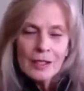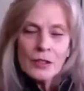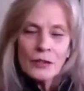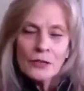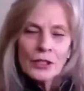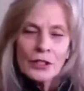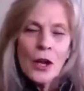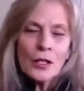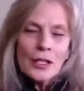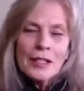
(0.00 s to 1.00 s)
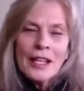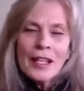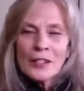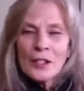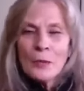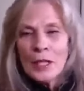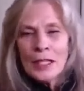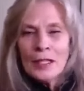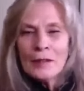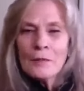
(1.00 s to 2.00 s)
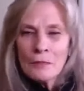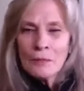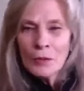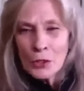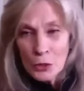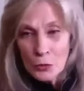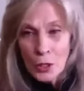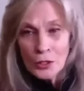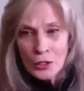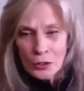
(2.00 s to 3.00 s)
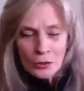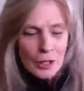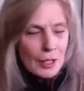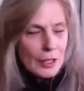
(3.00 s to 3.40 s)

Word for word: So if you can talk like that to somebody, which you'd want to,